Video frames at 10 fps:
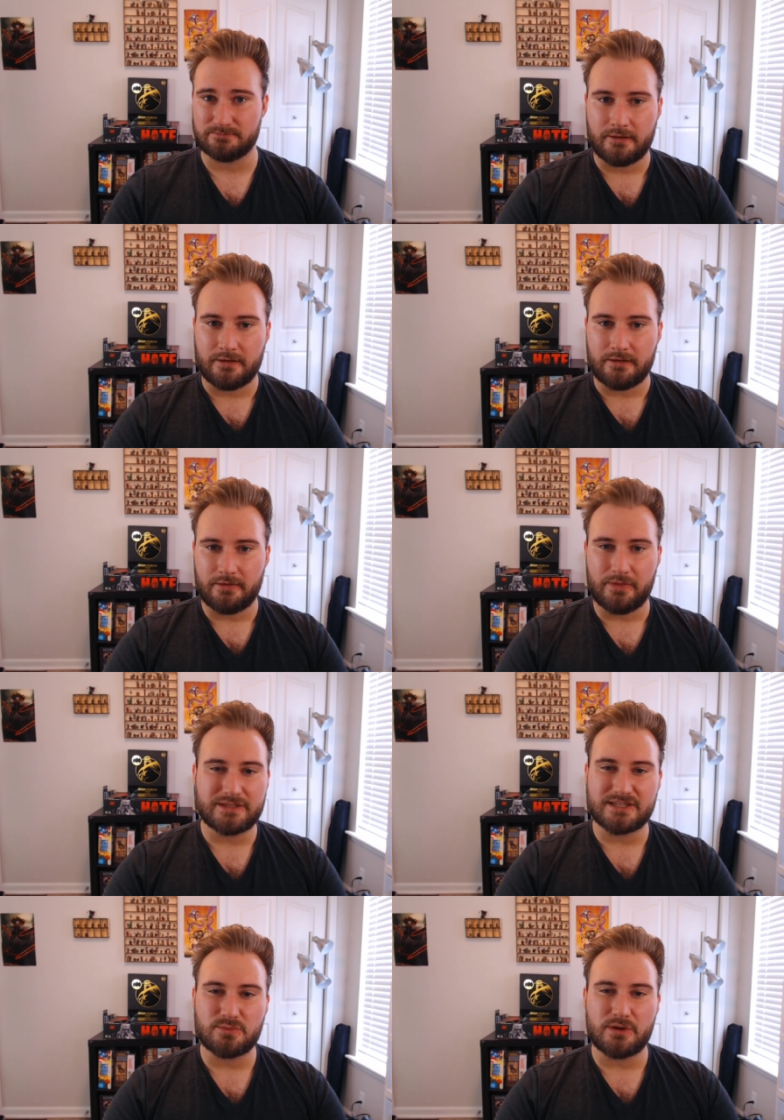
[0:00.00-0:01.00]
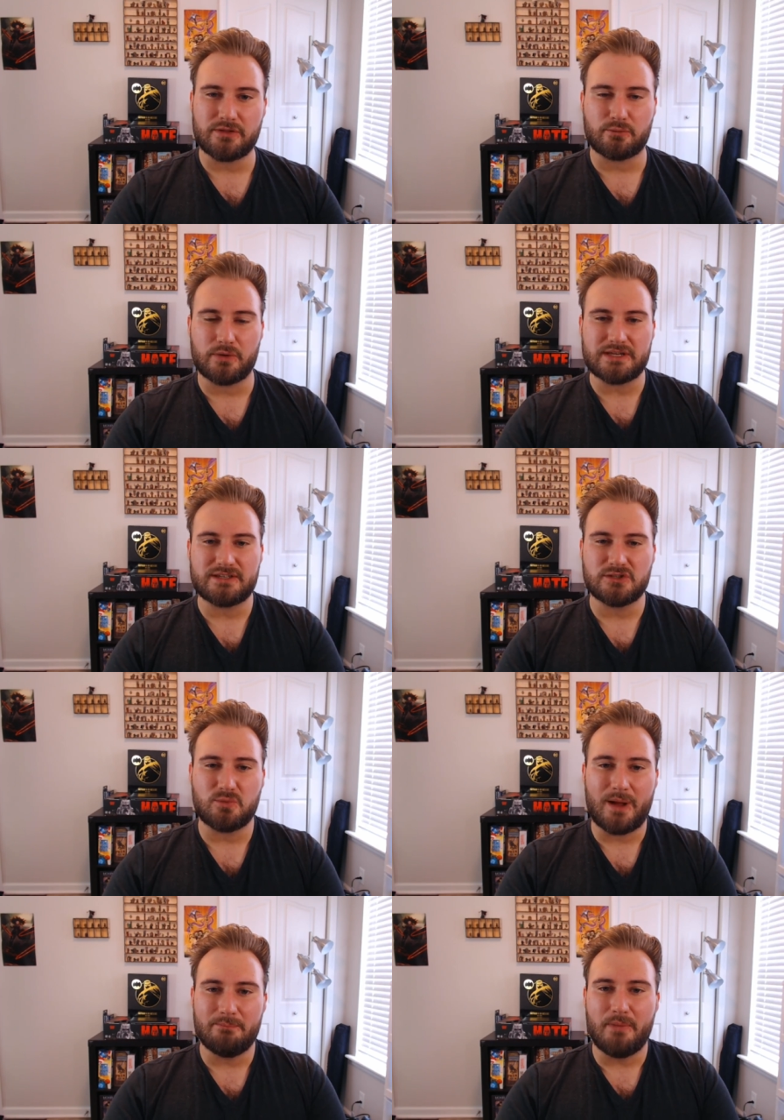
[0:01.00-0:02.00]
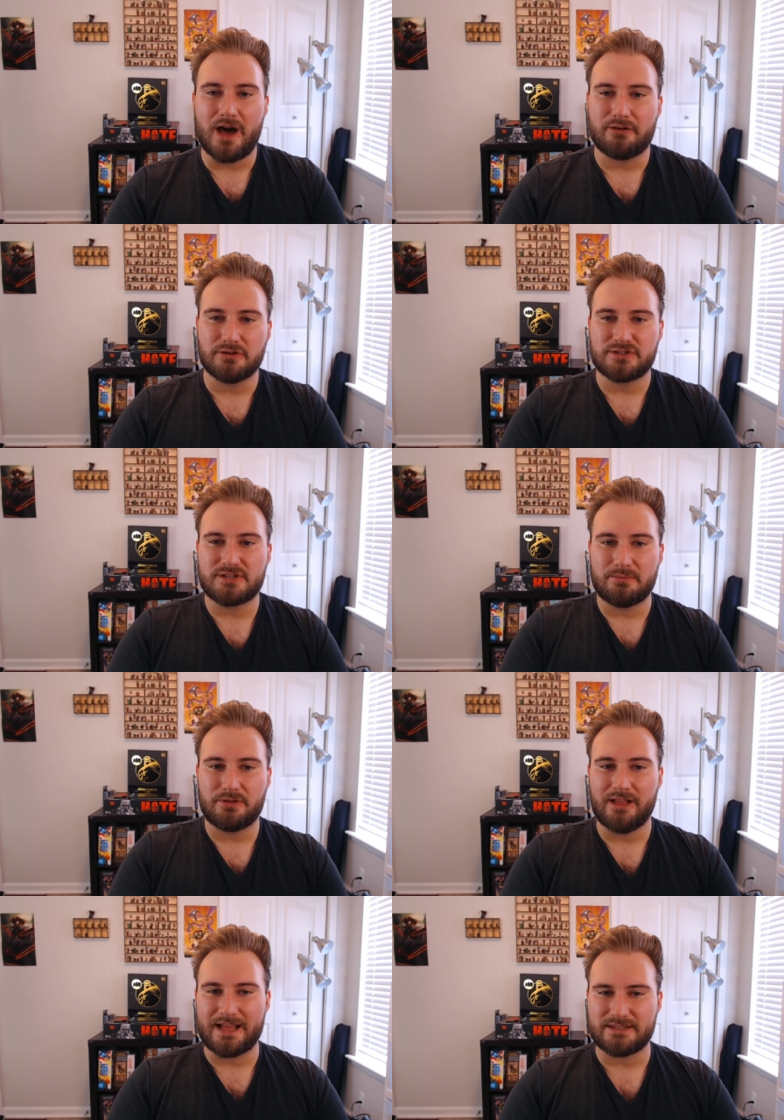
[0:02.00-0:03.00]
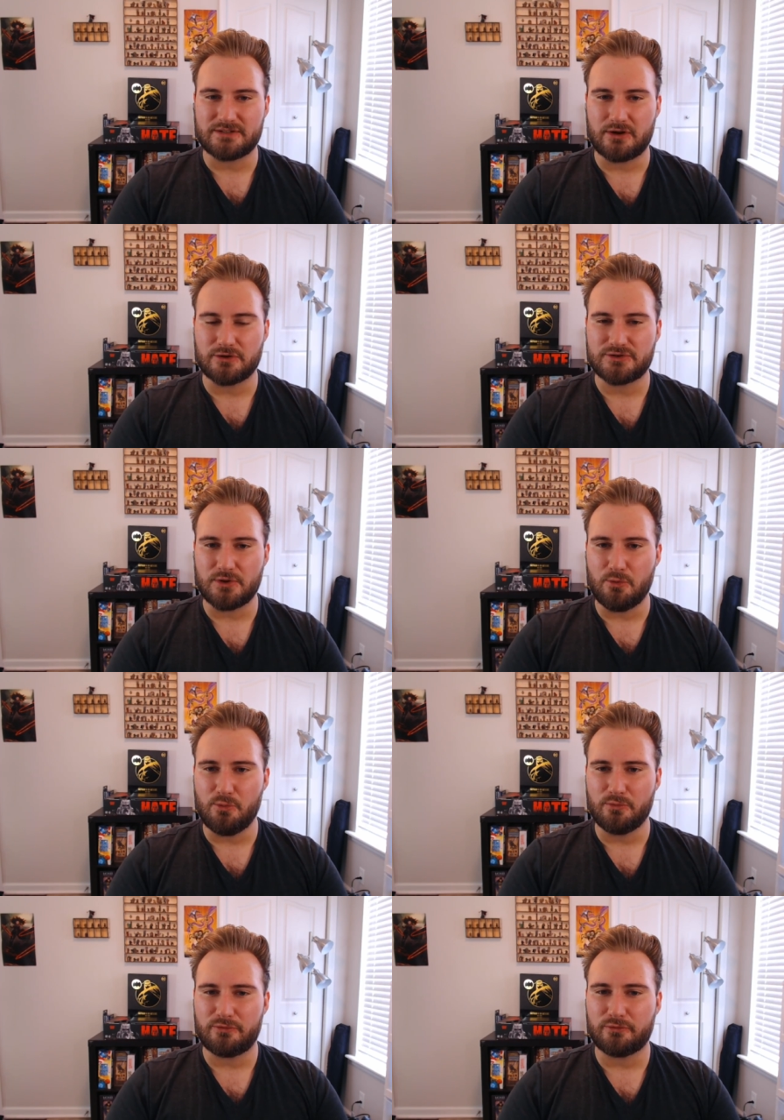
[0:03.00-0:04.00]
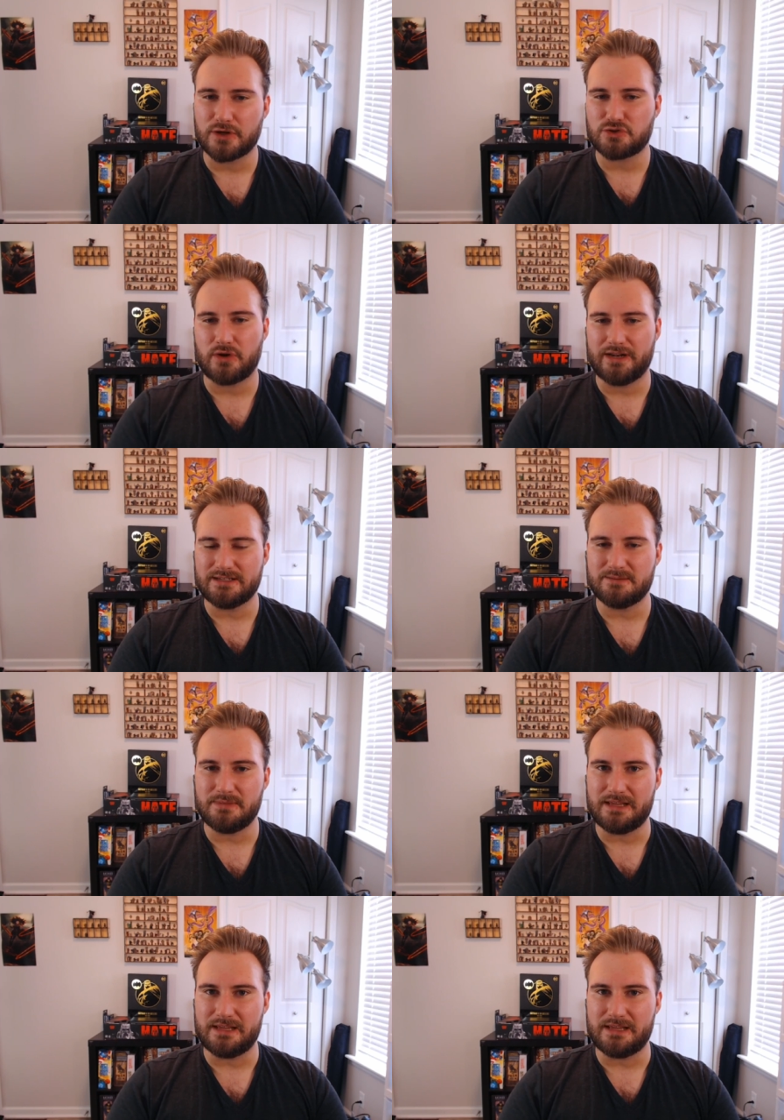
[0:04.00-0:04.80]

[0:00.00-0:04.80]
This is one of the reasons why modern subclasses are so frustrating to me.